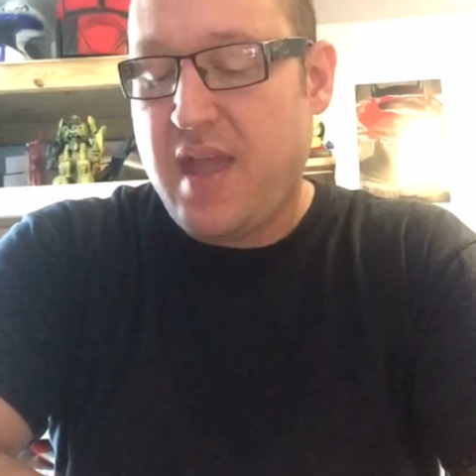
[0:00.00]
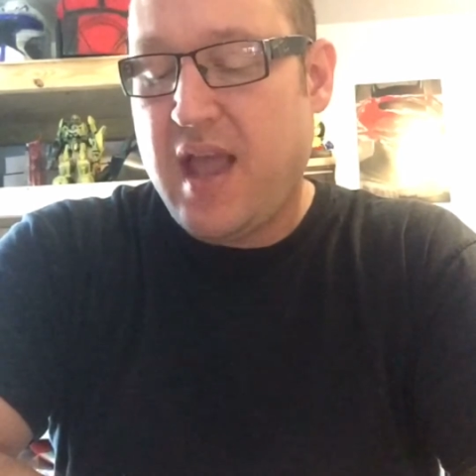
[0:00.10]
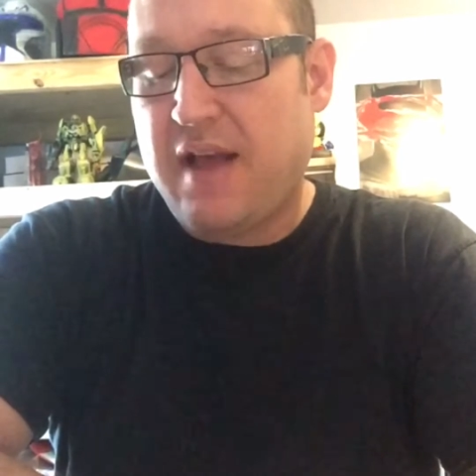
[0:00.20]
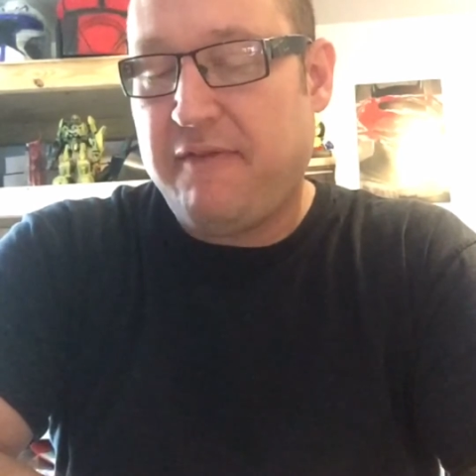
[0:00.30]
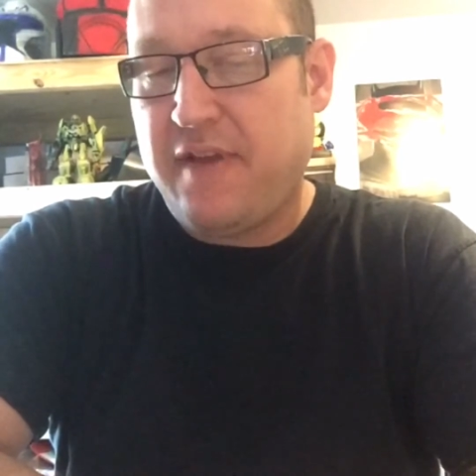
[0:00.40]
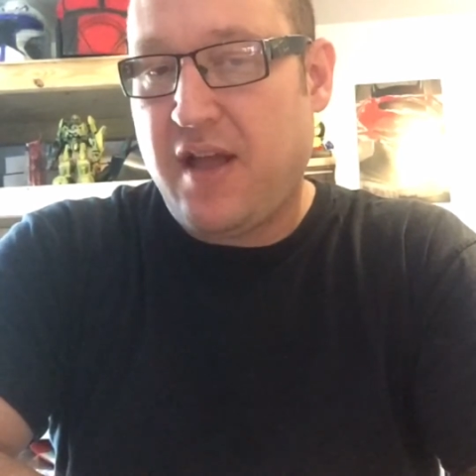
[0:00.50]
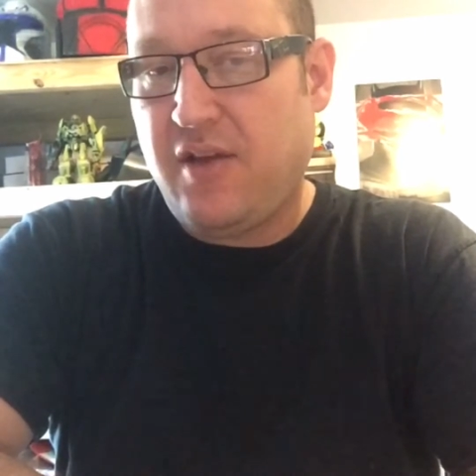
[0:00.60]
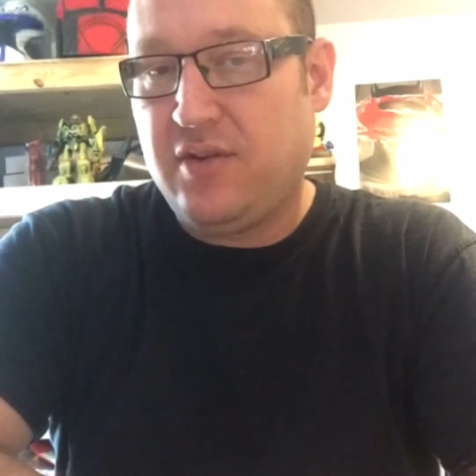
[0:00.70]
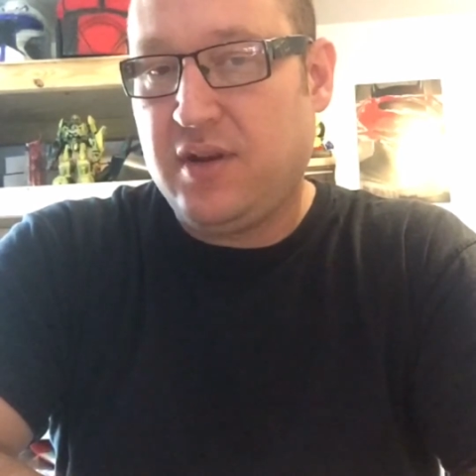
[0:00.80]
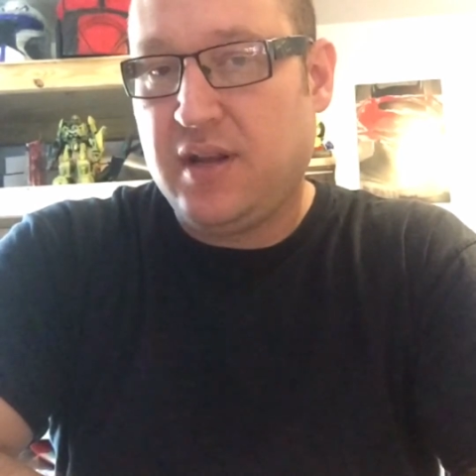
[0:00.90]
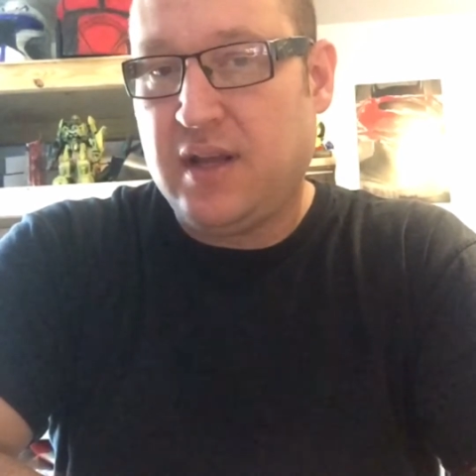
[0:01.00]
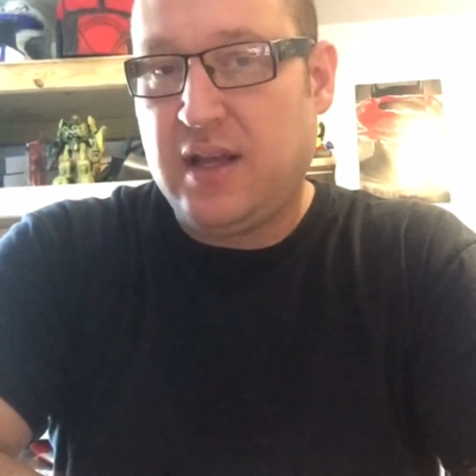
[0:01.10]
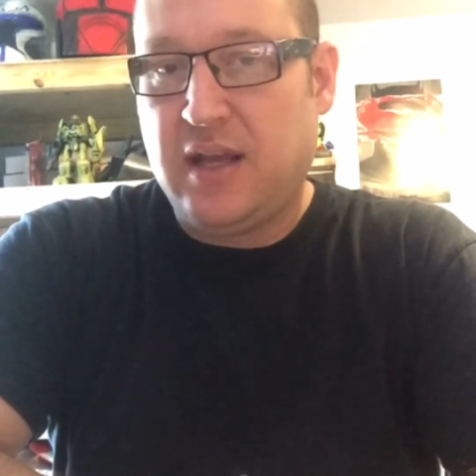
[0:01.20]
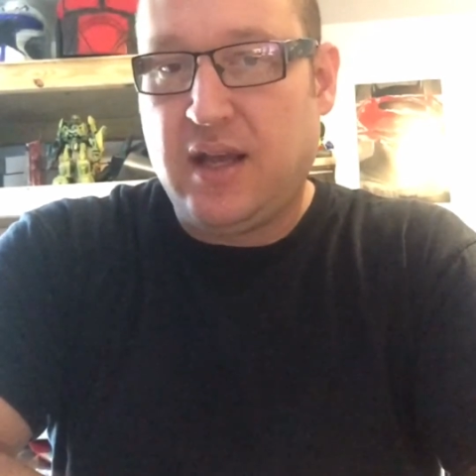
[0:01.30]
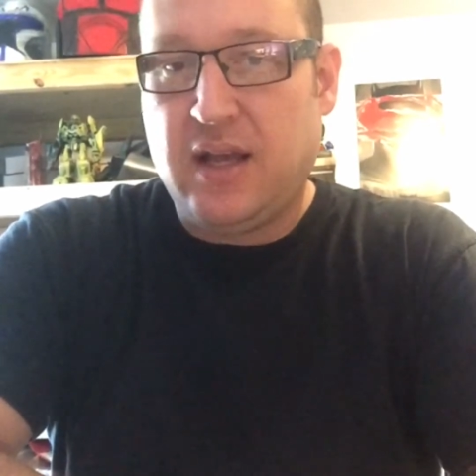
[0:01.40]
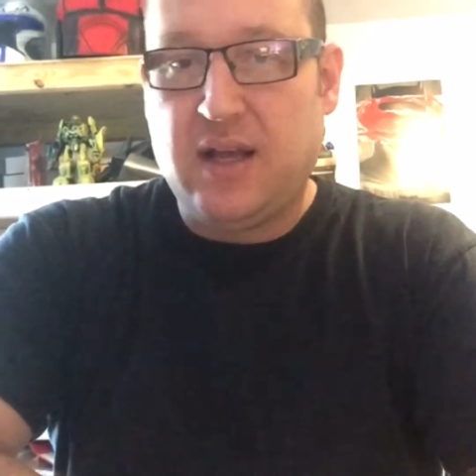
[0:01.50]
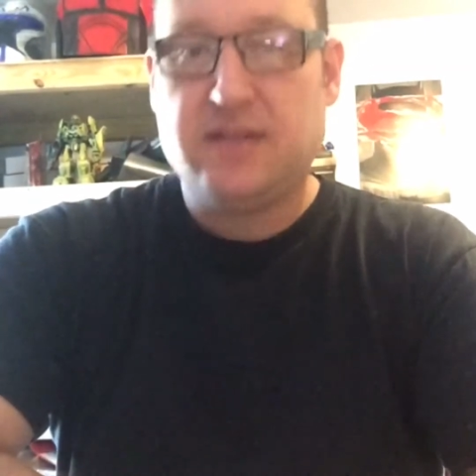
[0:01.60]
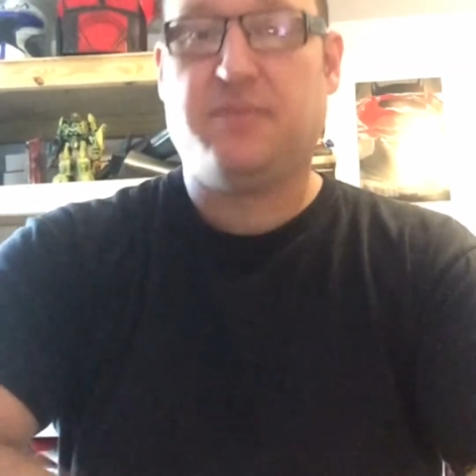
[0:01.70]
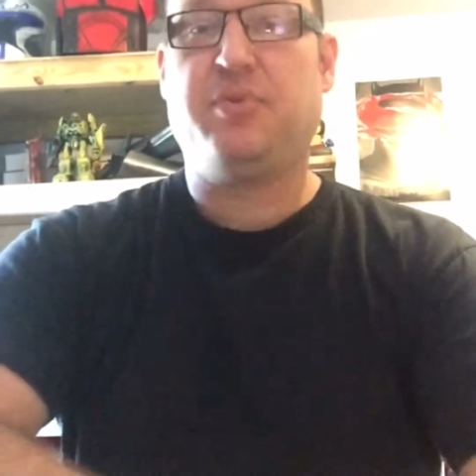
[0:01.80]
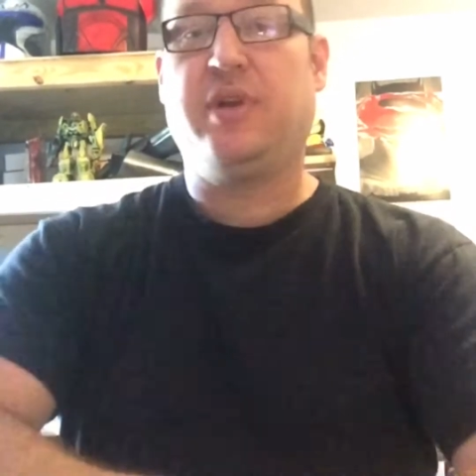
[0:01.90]
I found
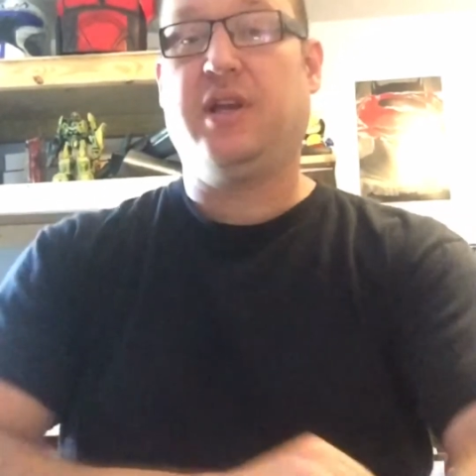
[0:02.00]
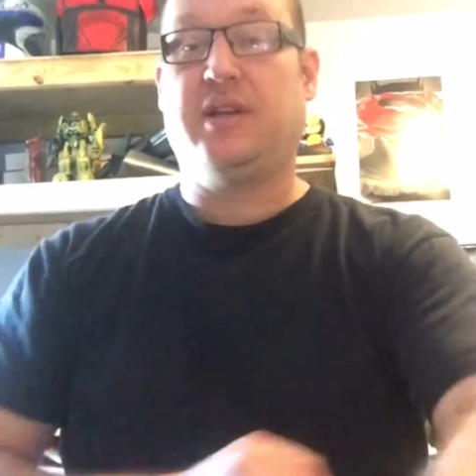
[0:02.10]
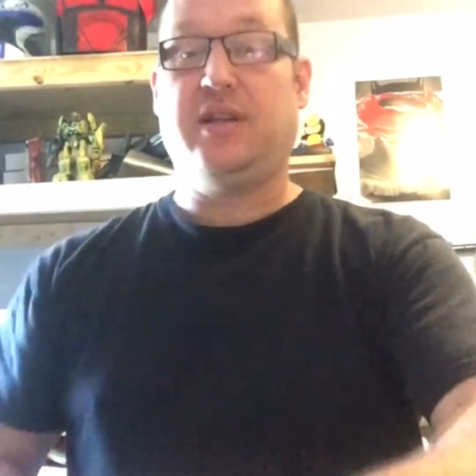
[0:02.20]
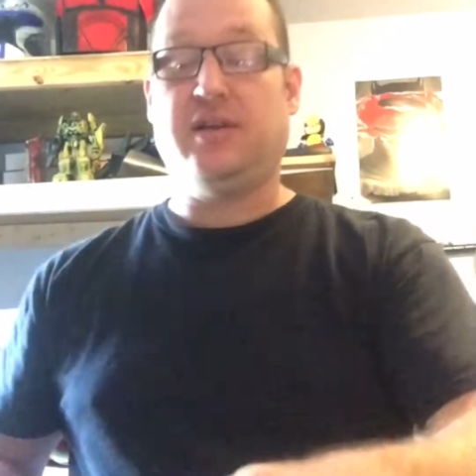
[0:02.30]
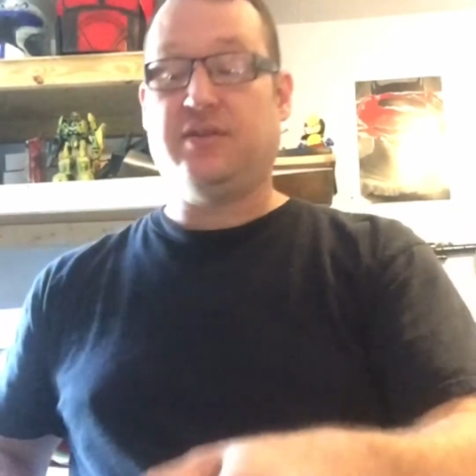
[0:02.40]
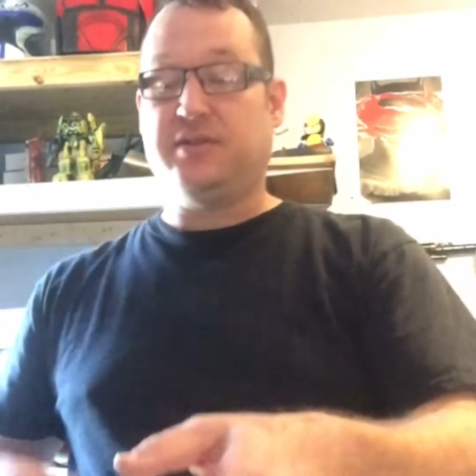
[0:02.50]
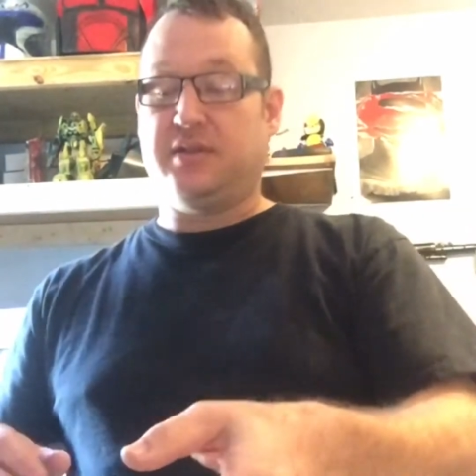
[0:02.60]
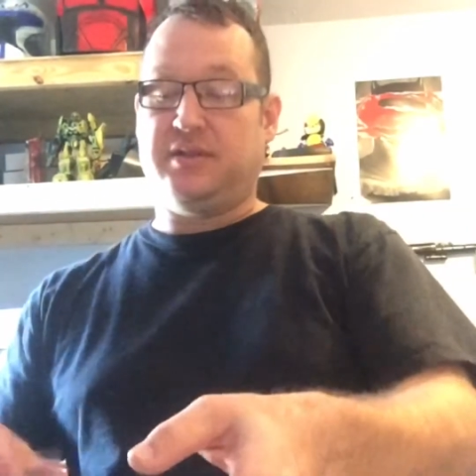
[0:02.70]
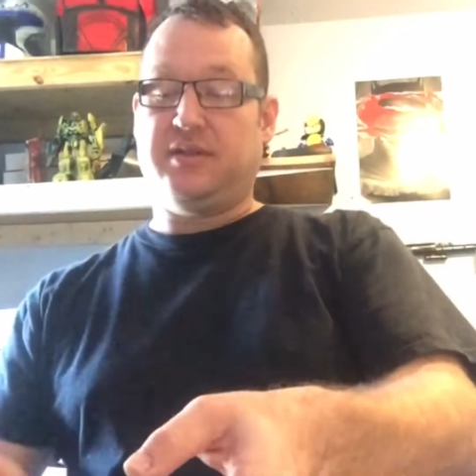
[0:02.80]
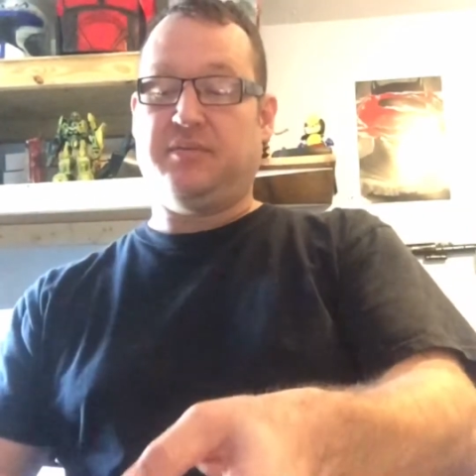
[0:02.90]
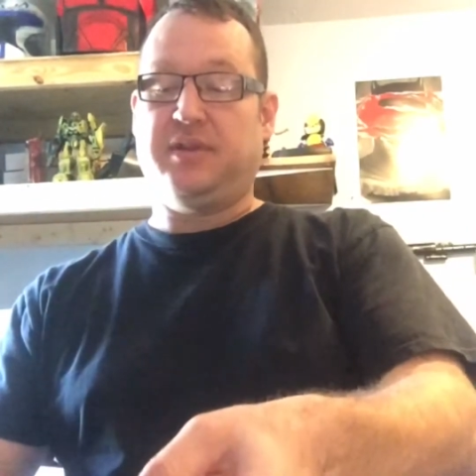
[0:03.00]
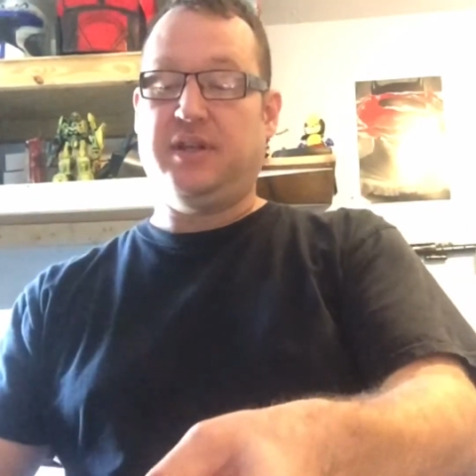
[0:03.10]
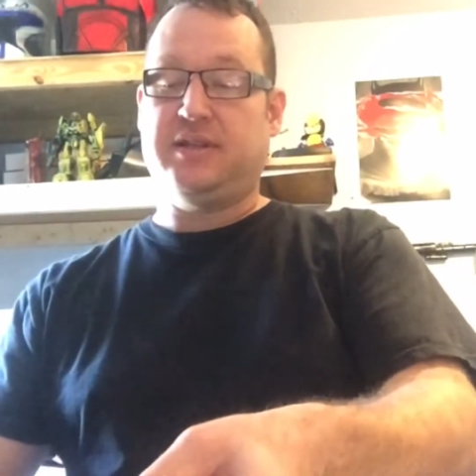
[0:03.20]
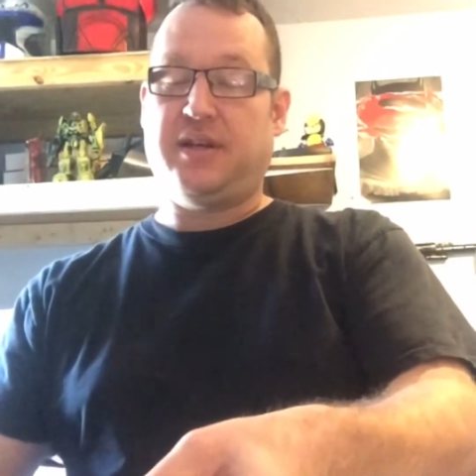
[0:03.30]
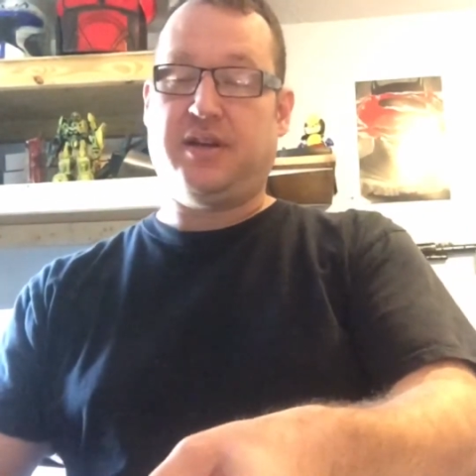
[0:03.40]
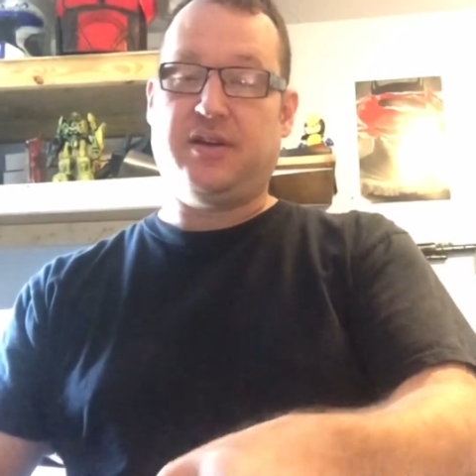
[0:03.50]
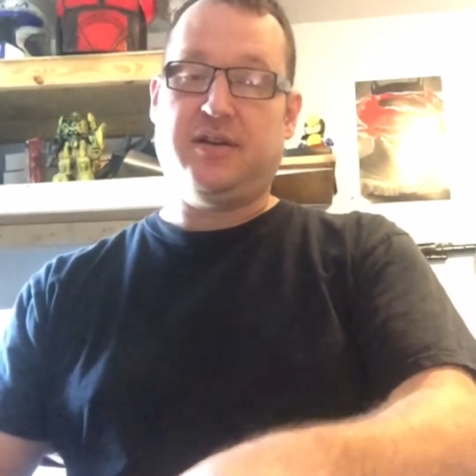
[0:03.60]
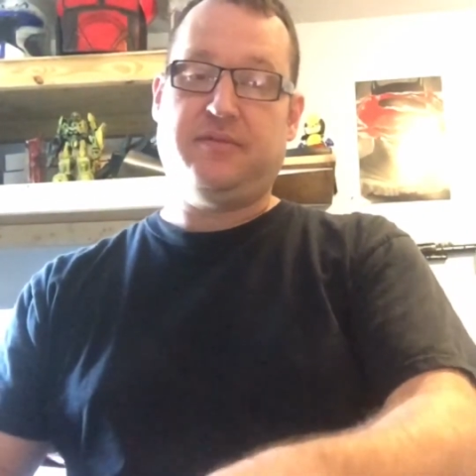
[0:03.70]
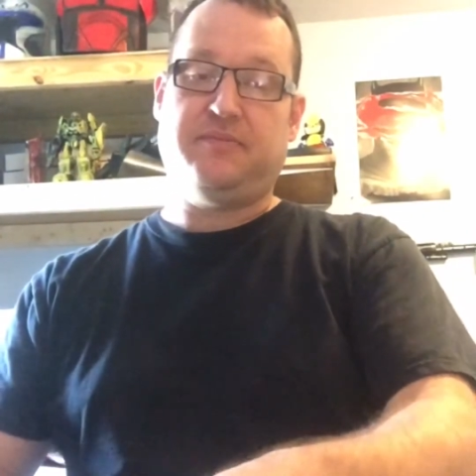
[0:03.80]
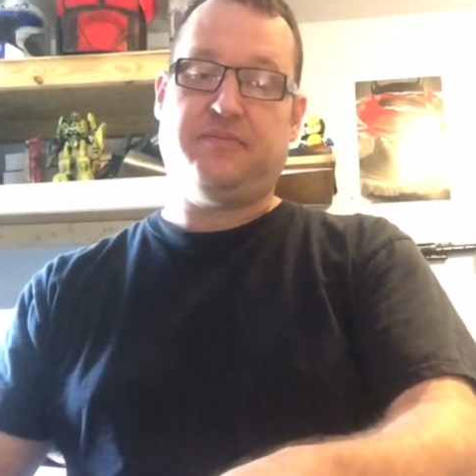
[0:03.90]
some pretty good deals on some of these here.